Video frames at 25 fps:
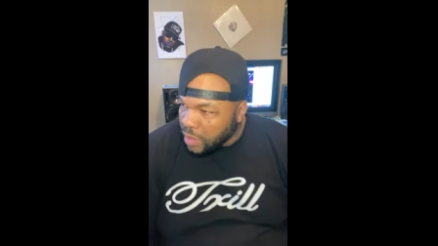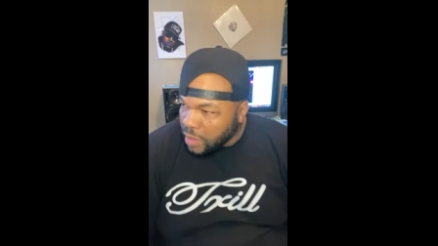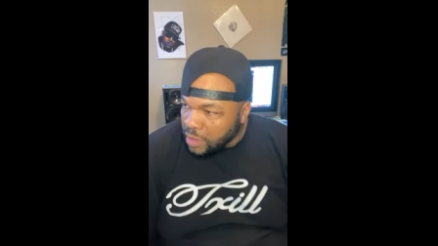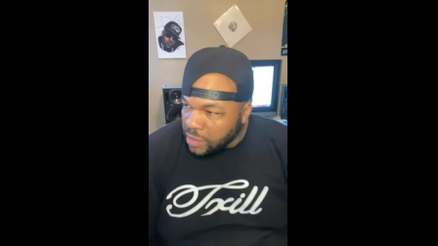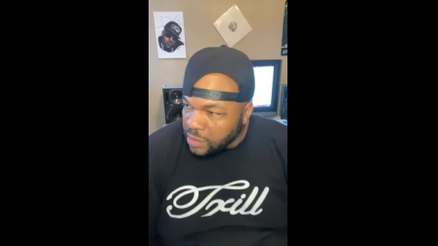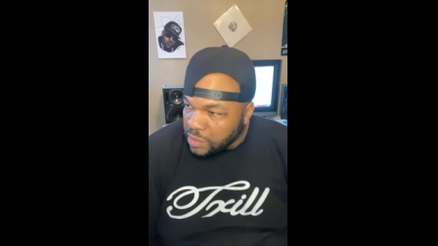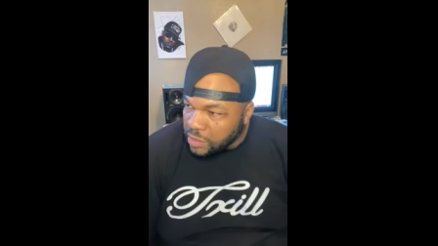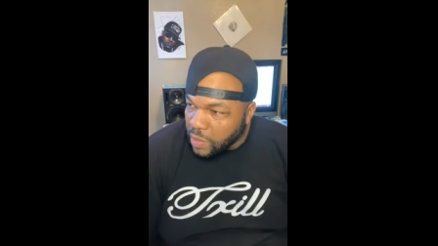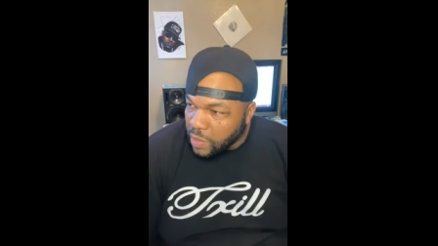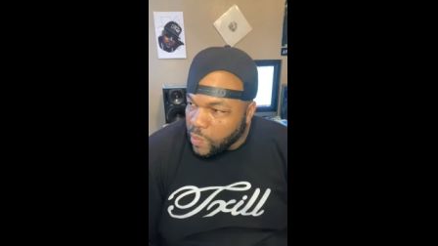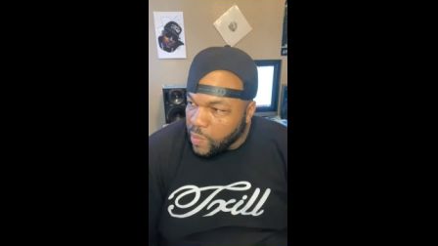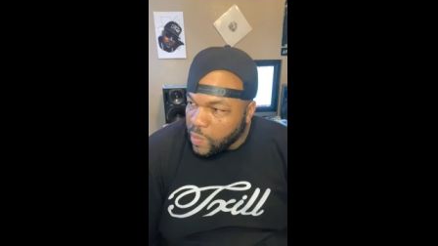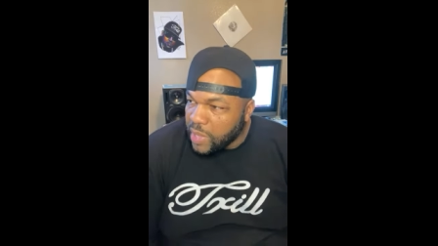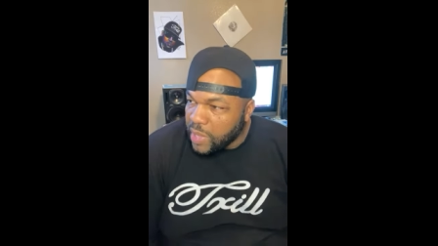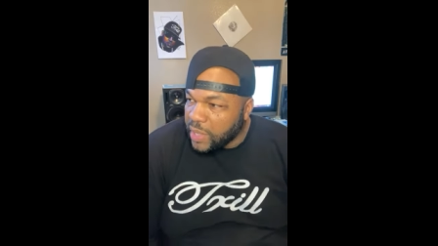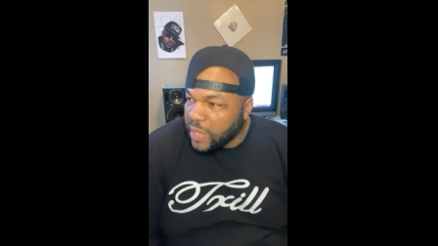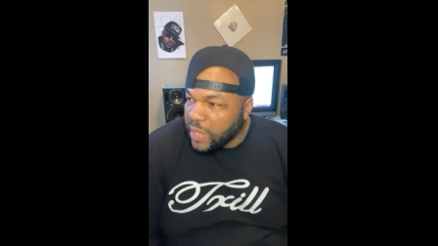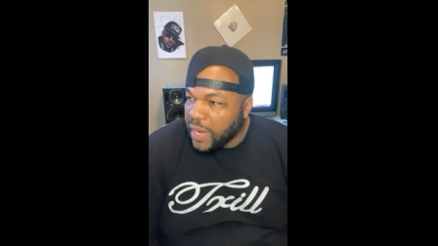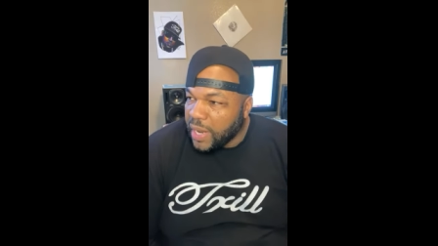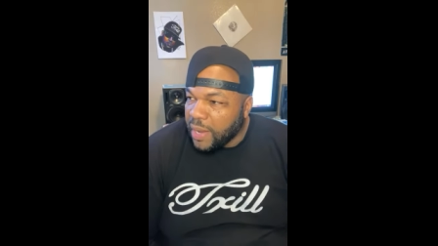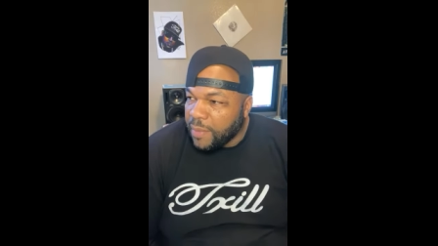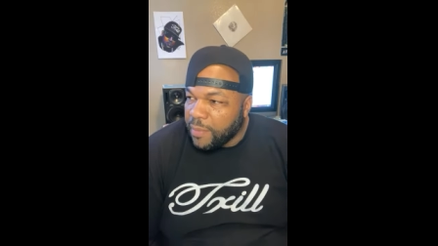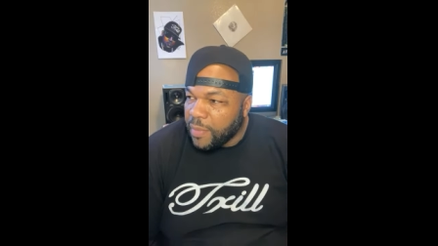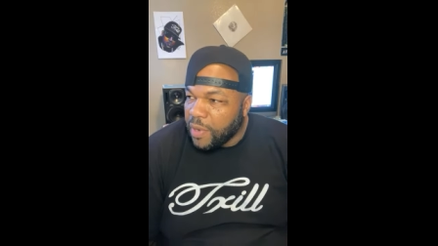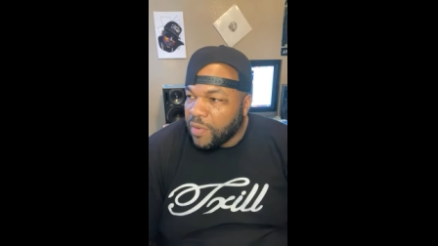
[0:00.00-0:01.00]
So one
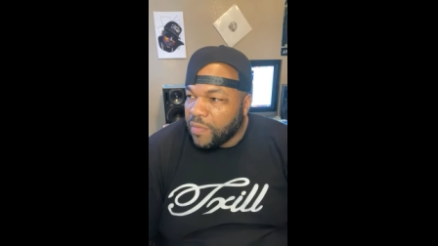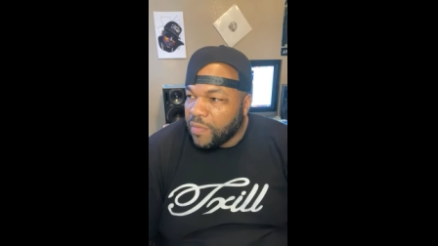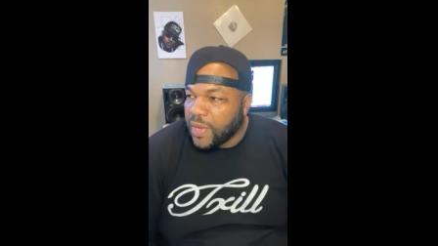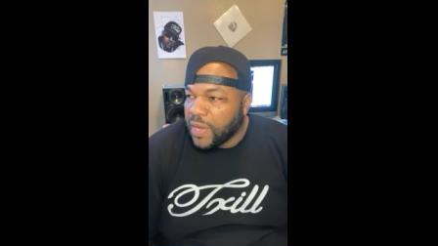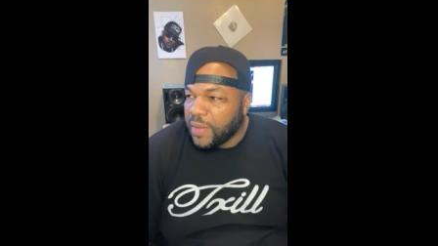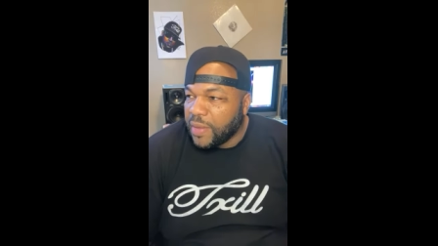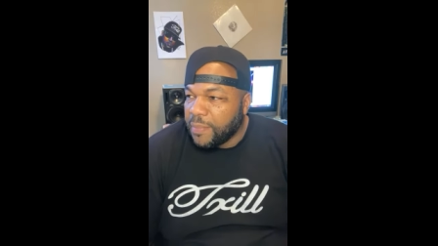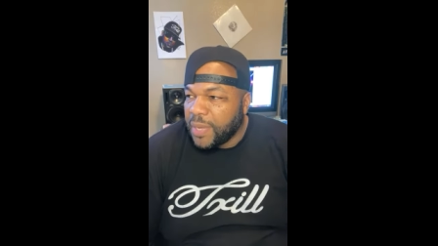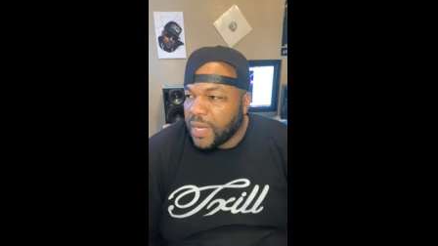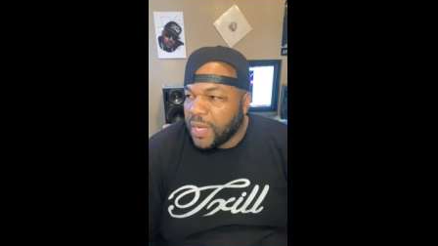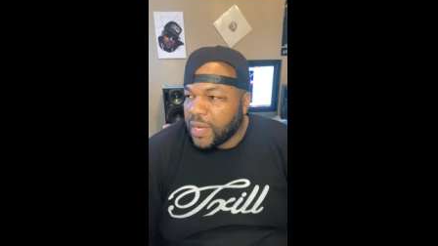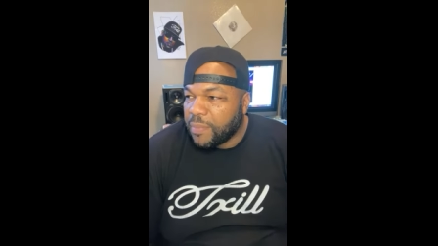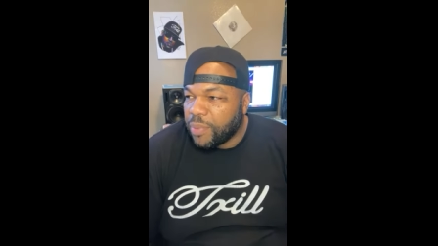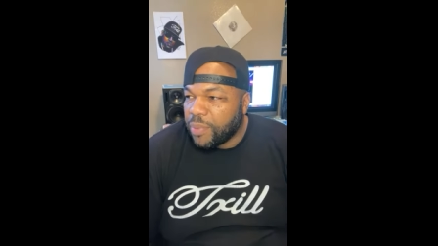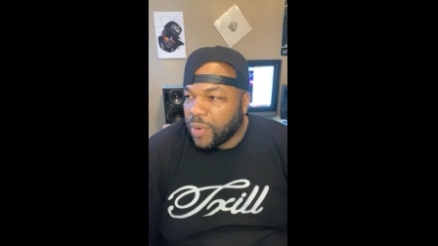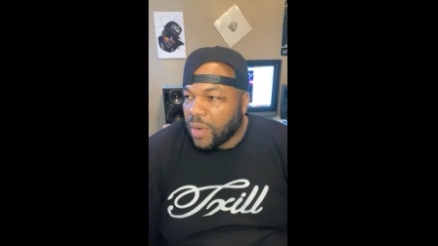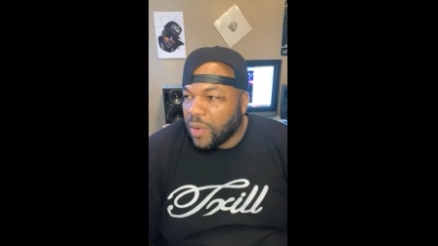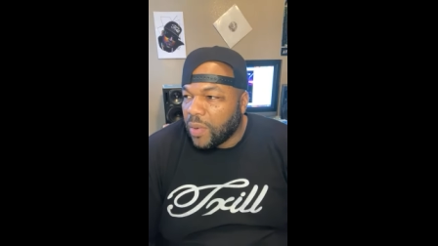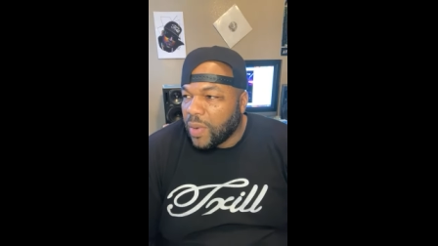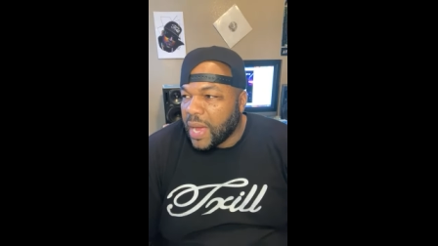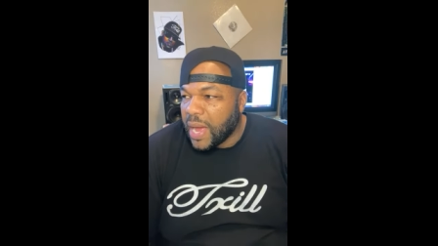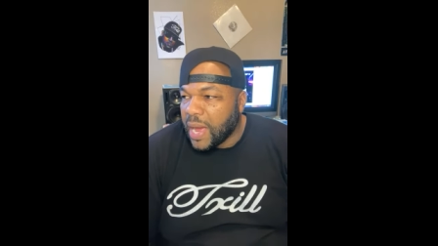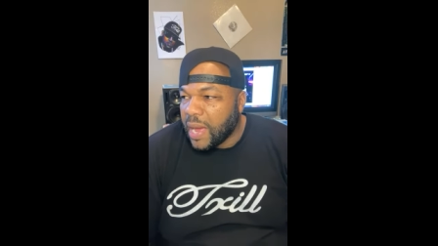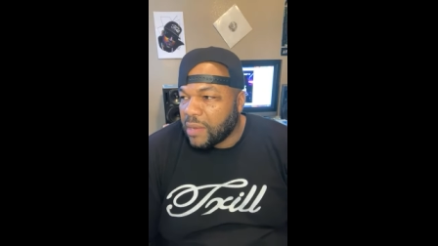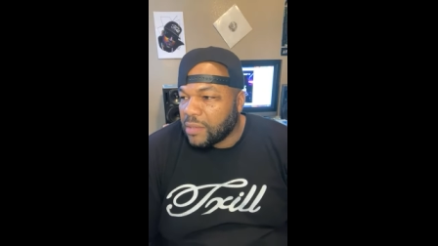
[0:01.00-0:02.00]
day I'm over at Big
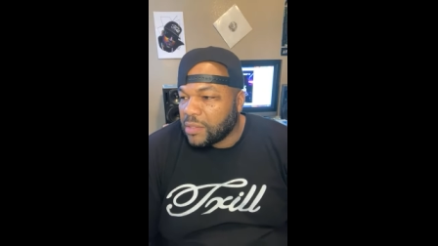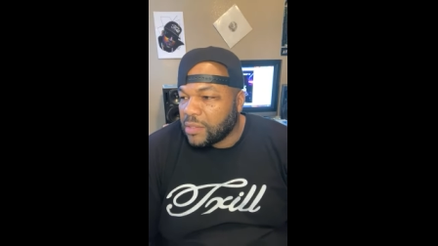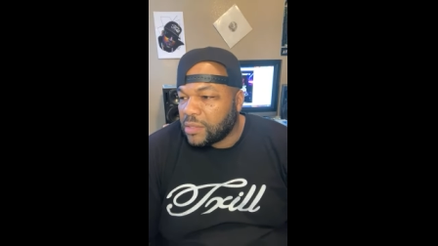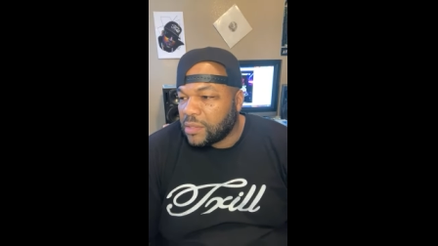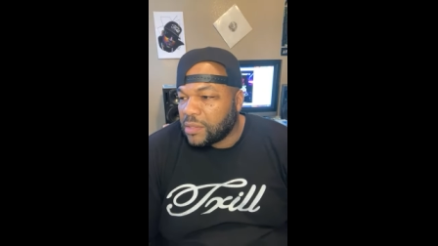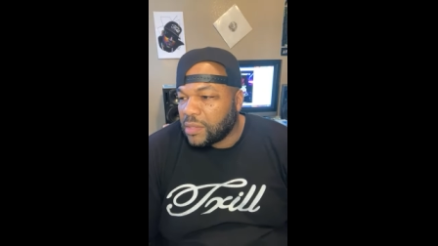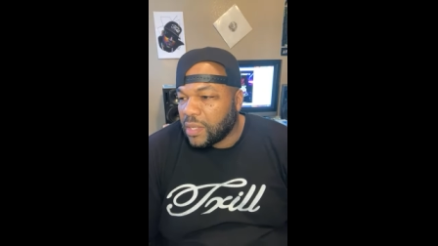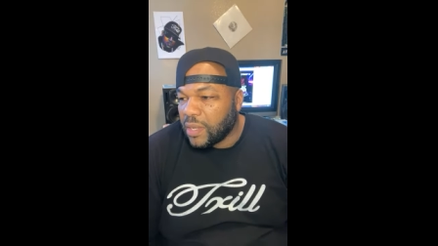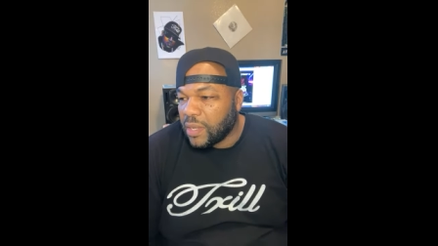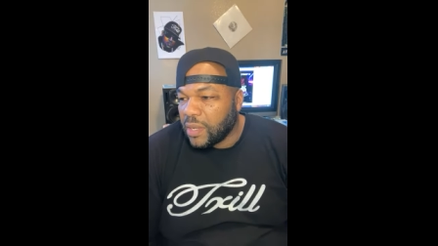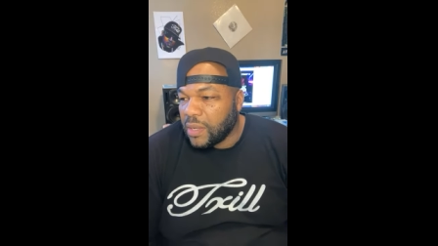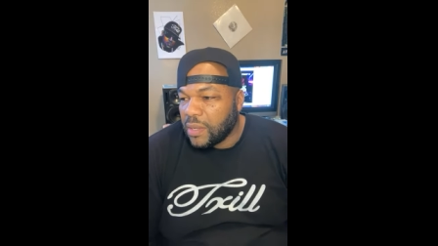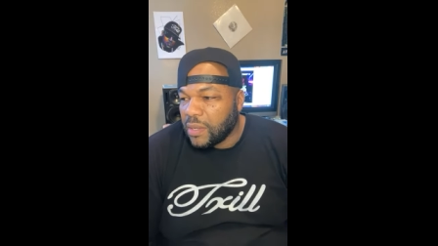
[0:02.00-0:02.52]
Bro house.